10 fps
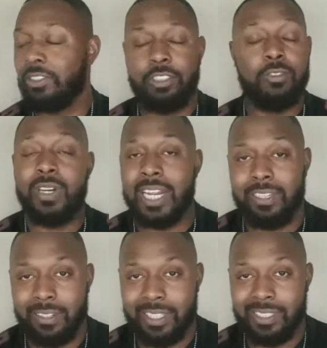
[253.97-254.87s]
Do not
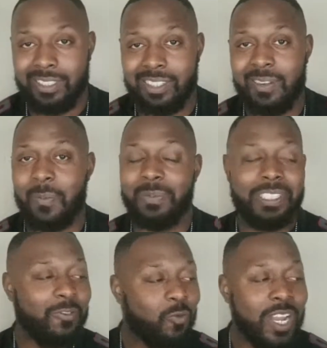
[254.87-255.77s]
do this.
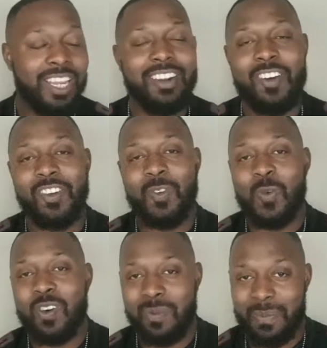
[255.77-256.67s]
Wait on a
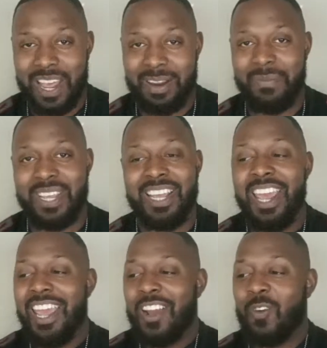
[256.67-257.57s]
quarterback, man.
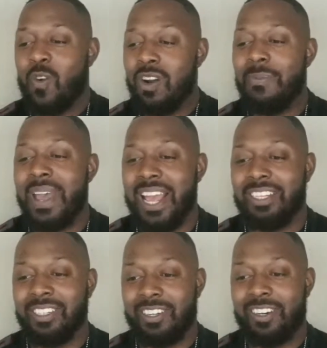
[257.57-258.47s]

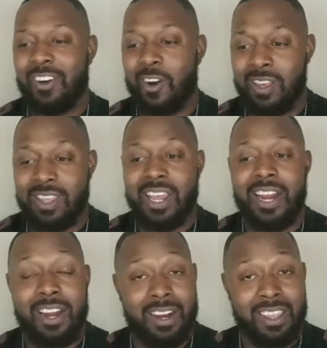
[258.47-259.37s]
Quarterbacks are
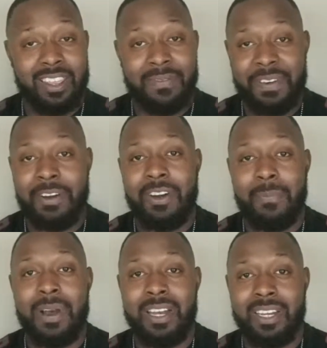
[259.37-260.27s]
there. They're very
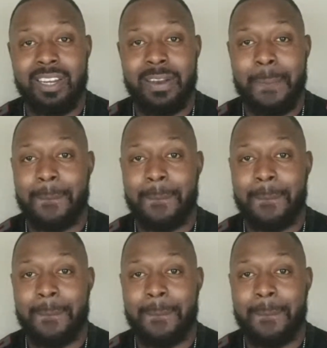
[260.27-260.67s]
abundant.